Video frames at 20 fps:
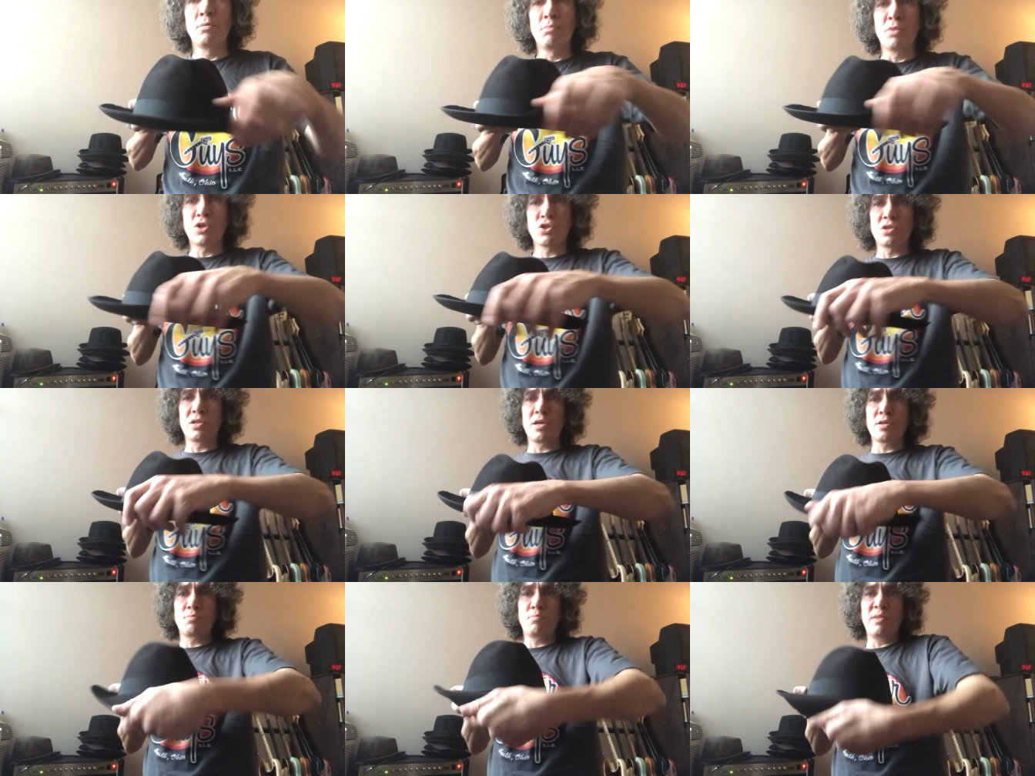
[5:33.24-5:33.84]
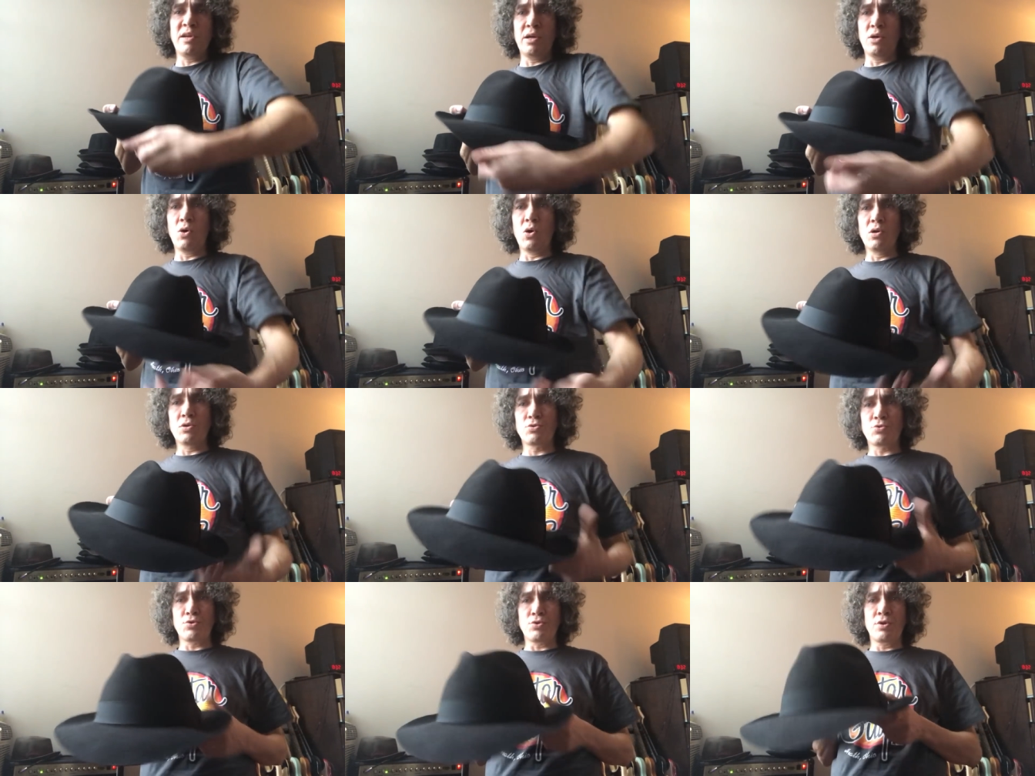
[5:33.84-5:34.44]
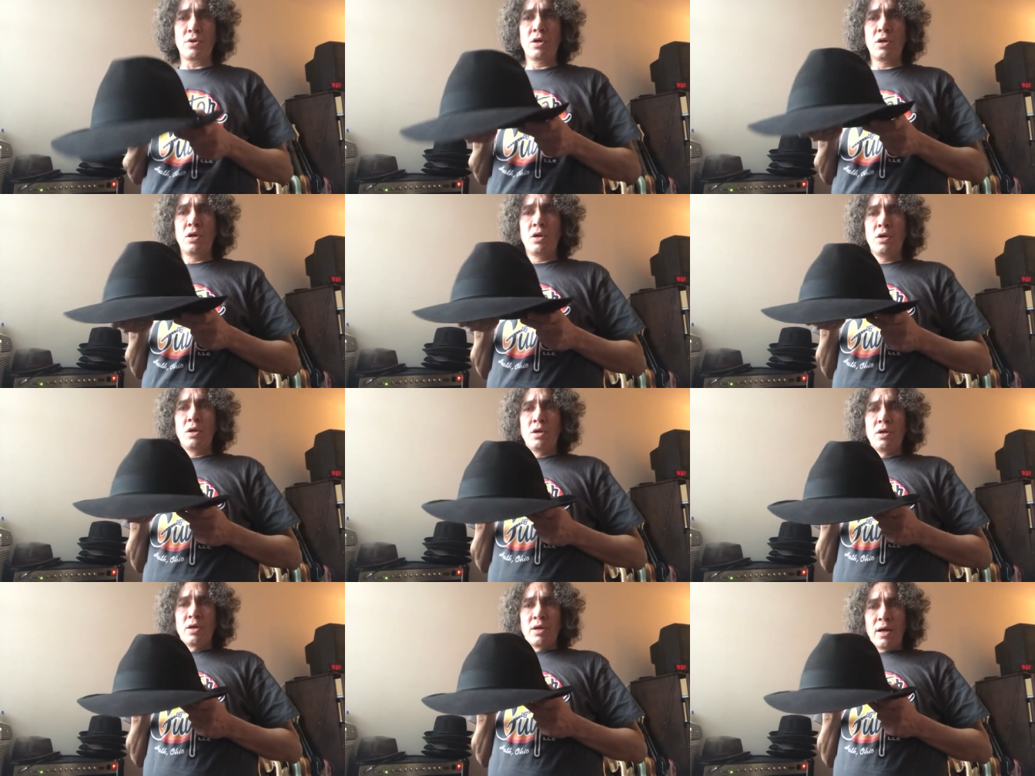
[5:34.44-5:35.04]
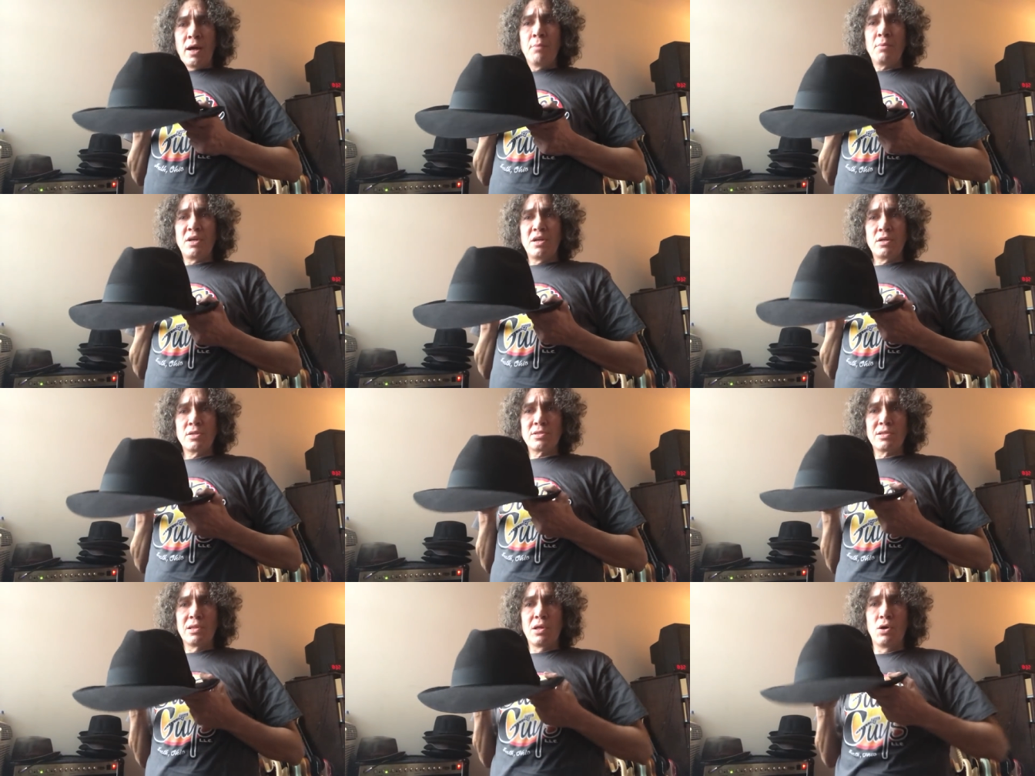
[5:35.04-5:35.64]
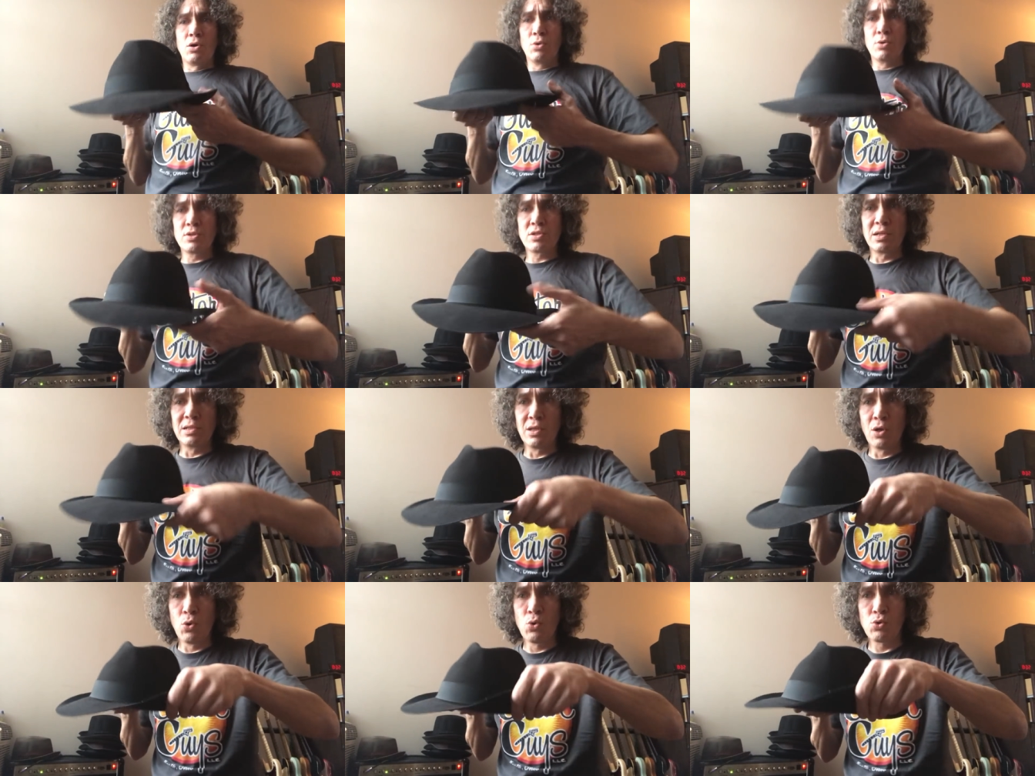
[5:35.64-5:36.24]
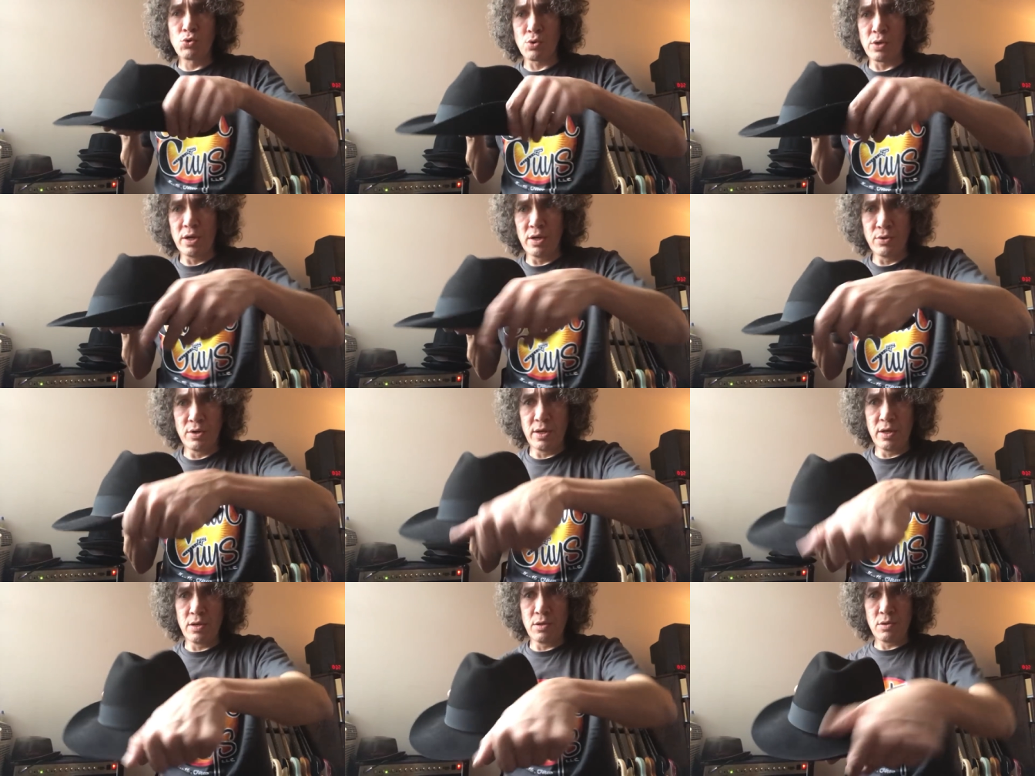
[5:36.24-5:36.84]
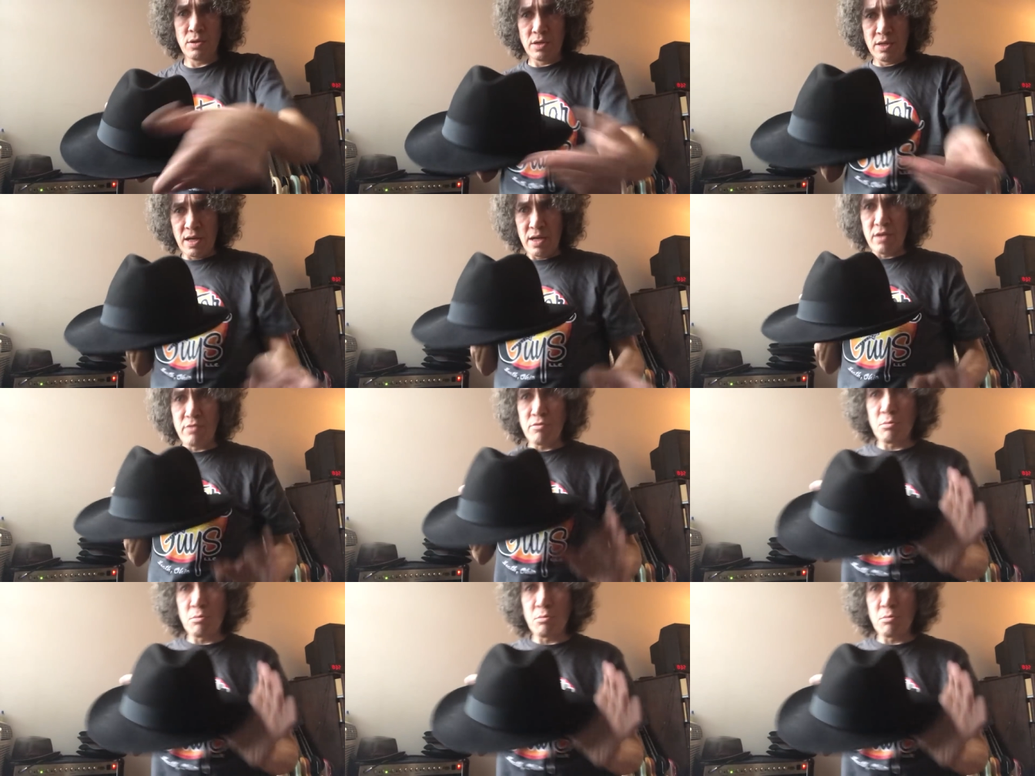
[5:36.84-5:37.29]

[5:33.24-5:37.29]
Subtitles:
much less being altered. I mean, it's low. It's a low crown now. Not